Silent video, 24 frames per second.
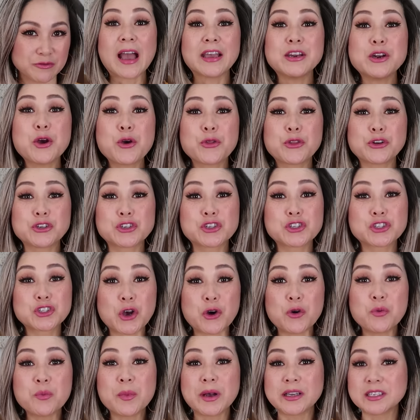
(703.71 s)
I know there's
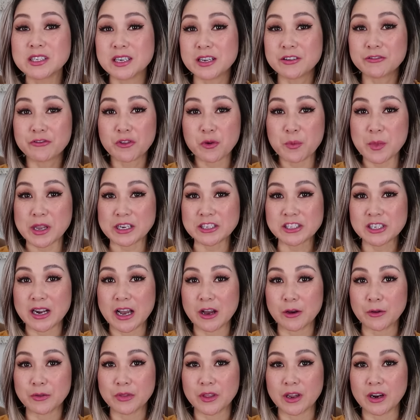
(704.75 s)
so much information
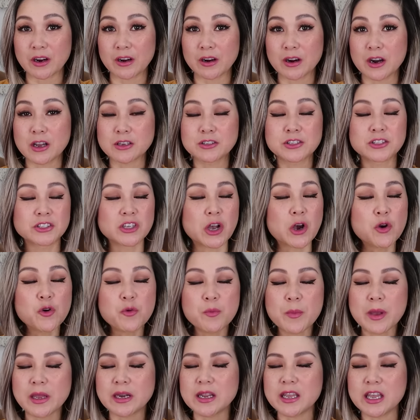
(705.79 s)
out there, so
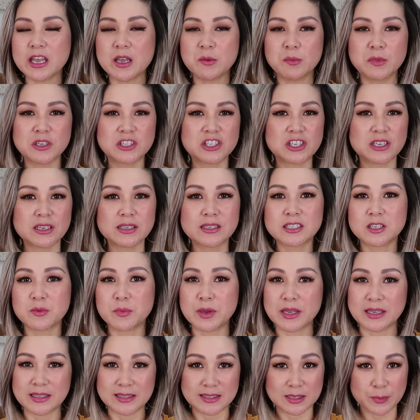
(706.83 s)
many images to
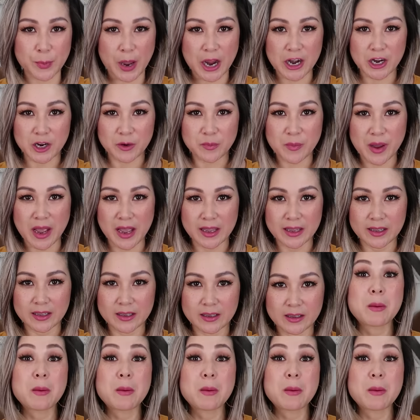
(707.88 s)
be inspired by,